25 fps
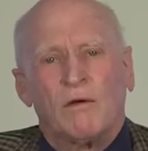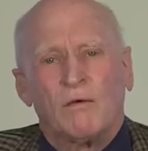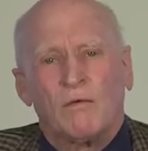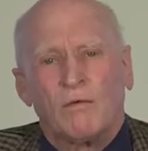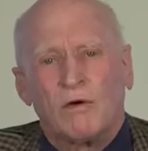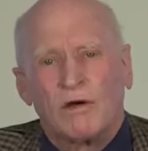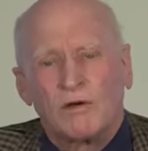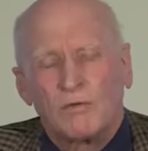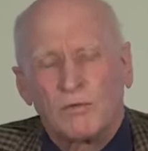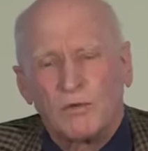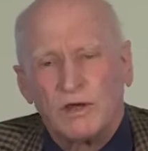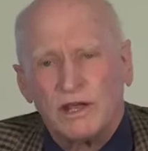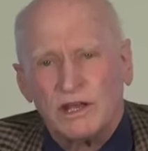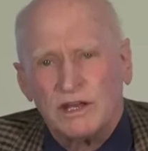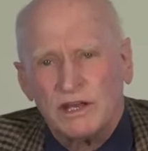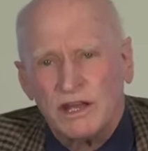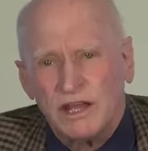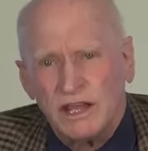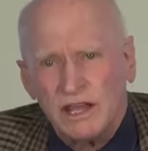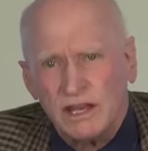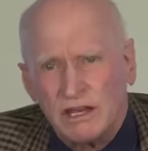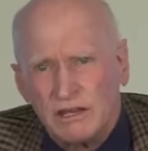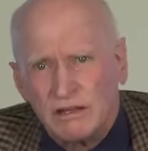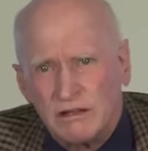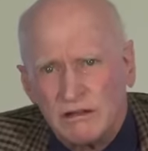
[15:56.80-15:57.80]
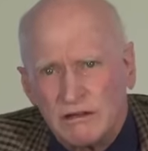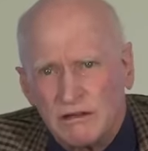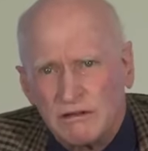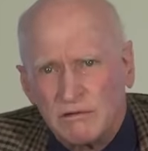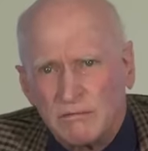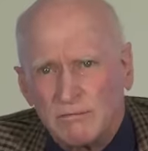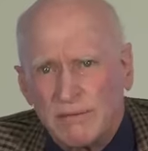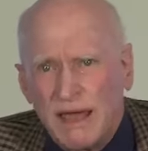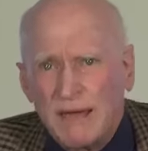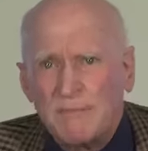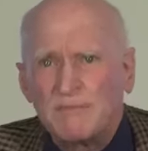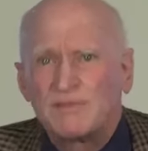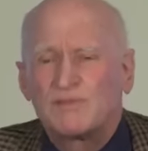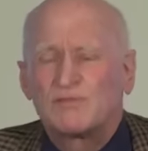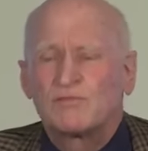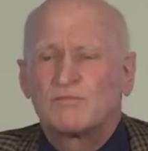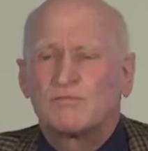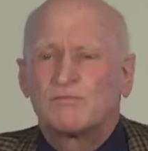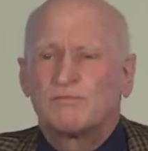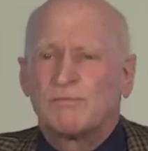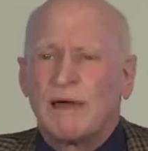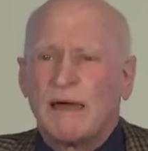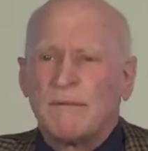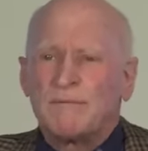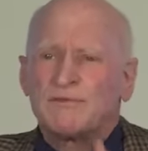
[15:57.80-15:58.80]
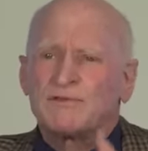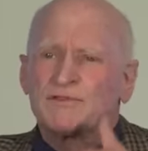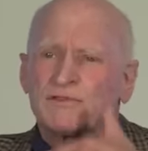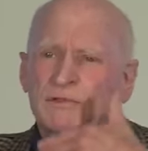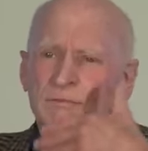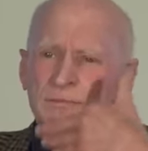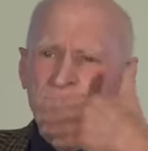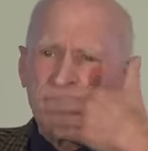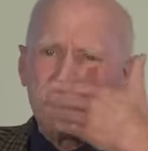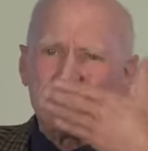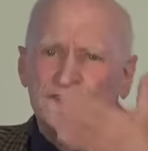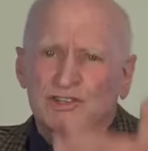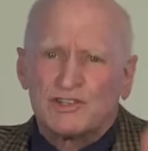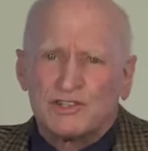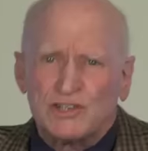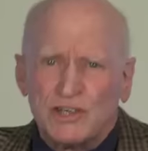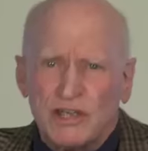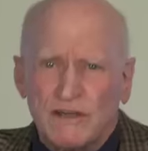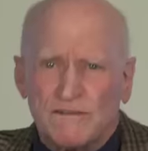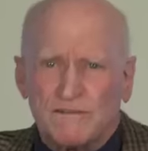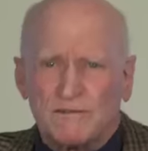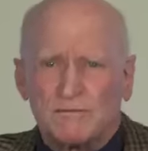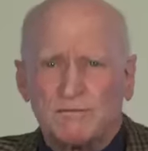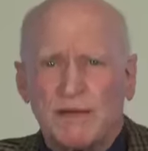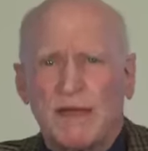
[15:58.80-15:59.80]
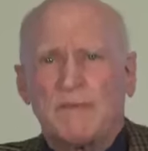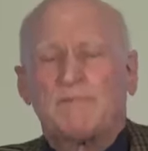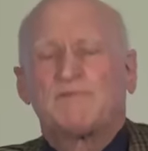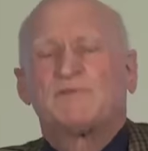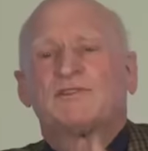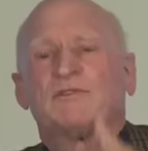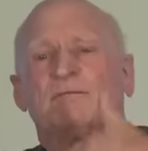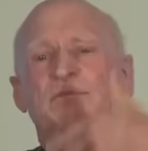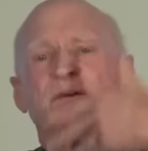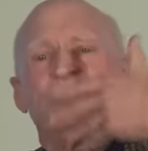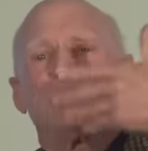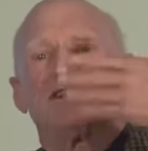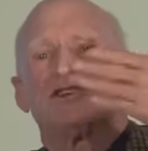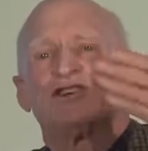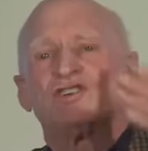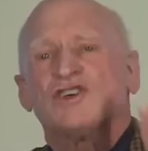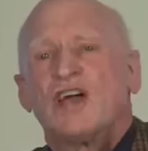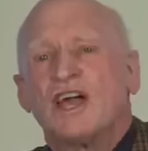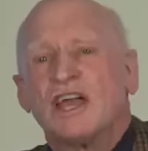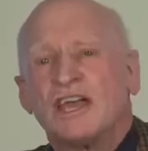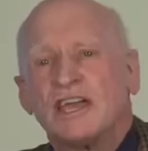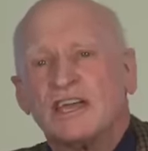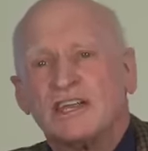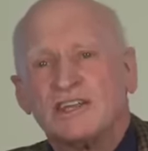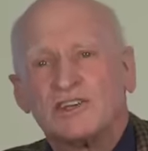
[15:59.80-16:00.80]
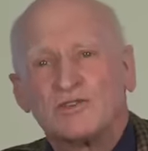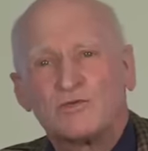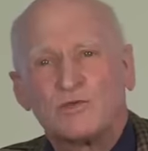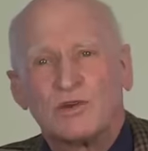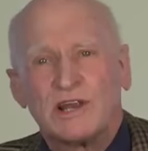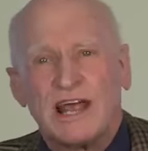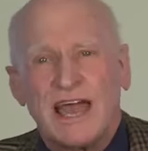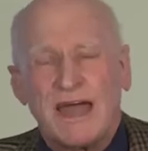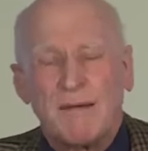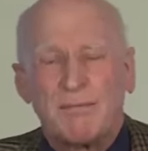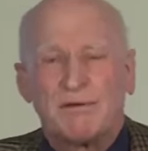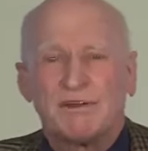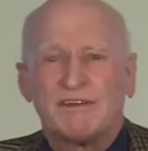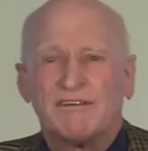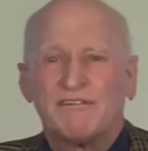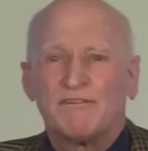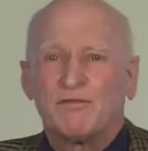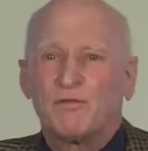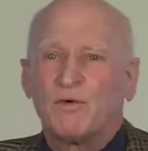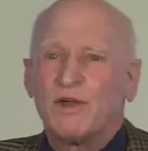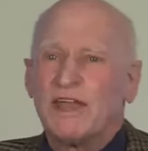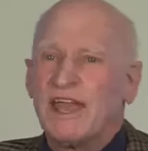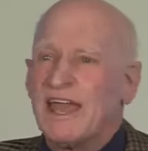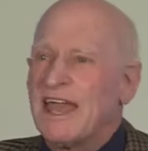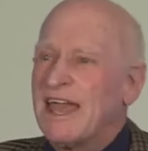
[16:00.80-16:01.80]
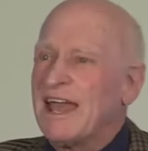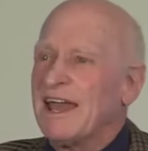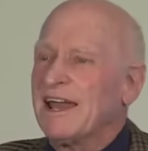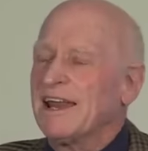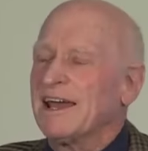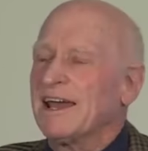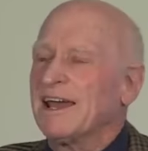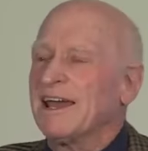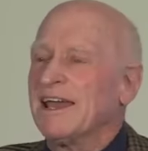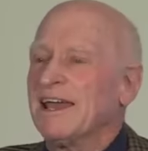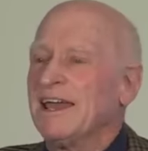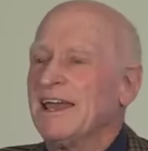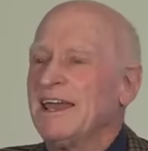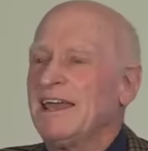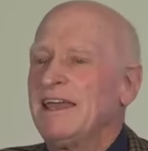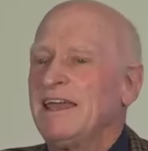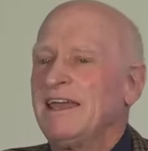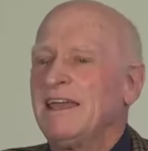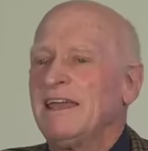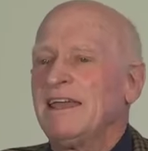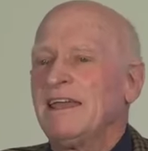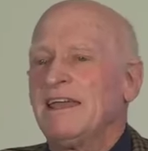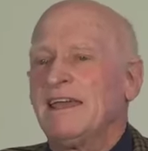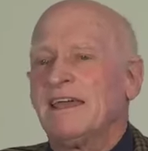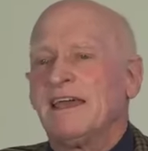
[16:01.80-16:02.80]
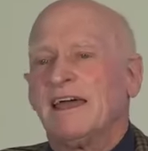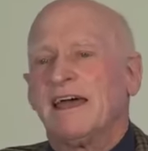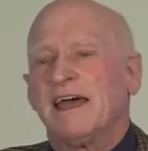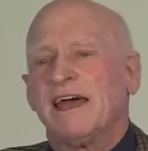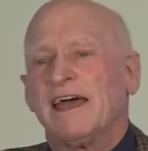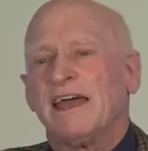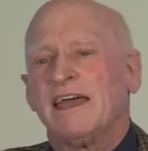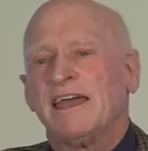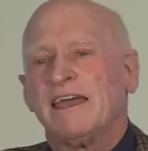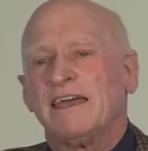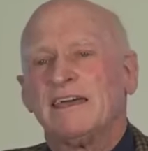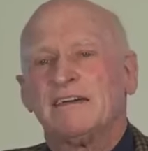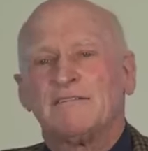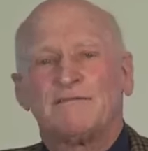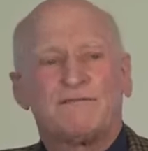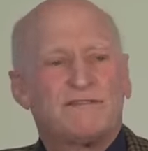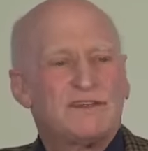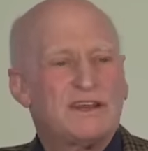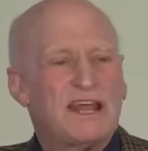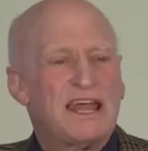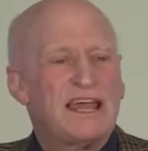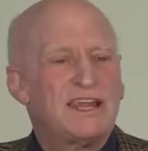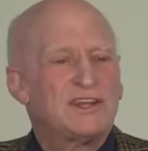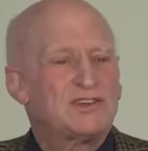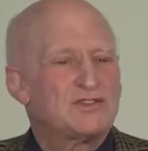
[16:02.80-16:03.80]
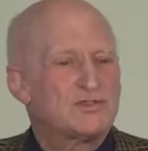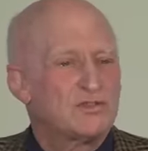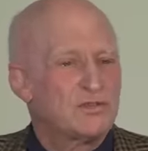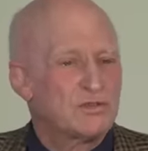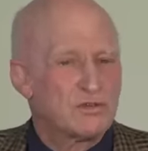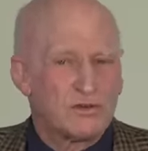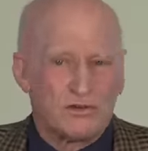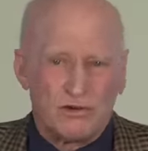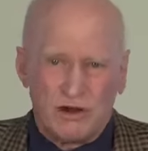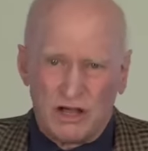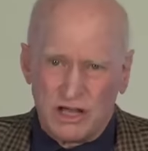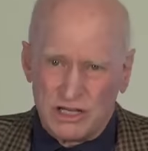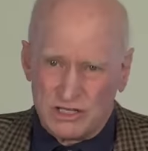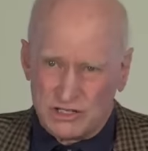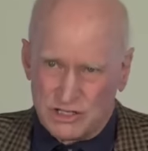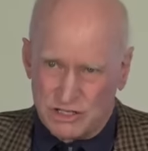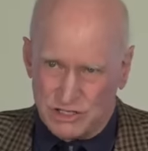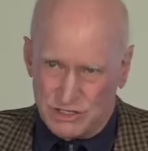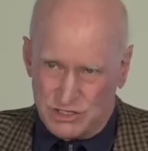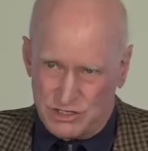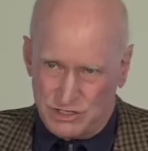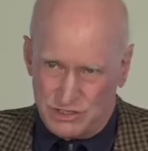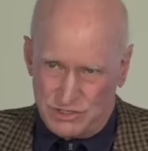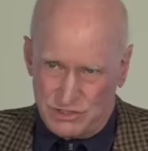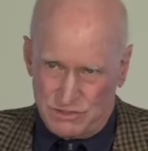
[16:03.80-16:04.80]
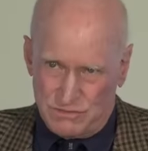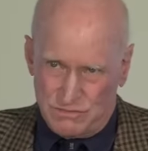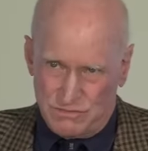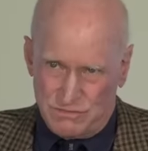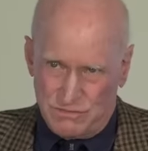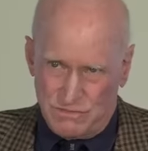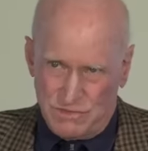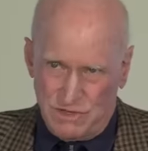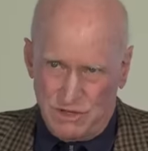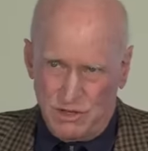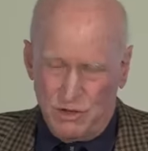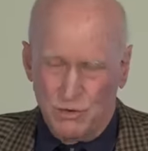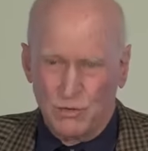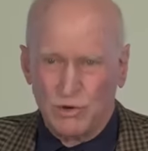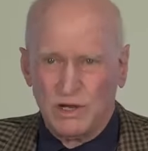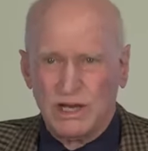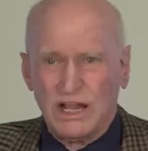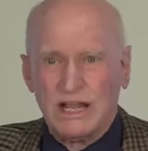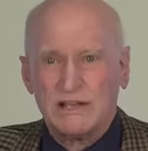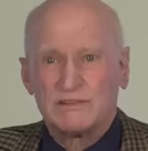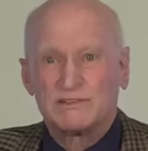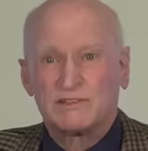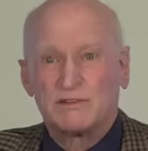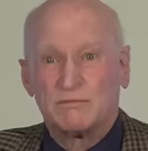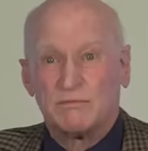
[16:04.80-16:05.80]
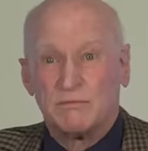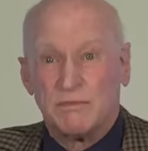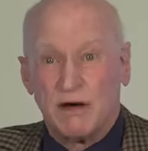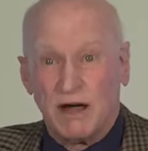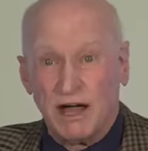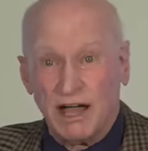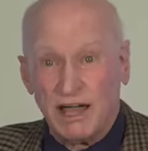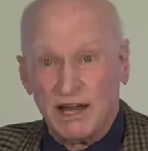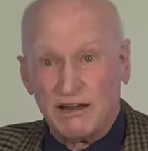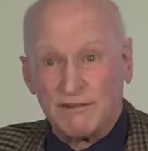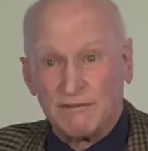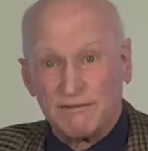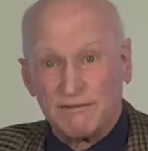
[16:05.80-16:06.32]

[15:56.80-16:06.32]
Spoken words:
what we needed, perhaps the big shift, perhaps the big change would happen if we had a financial crisis. We'd had some minor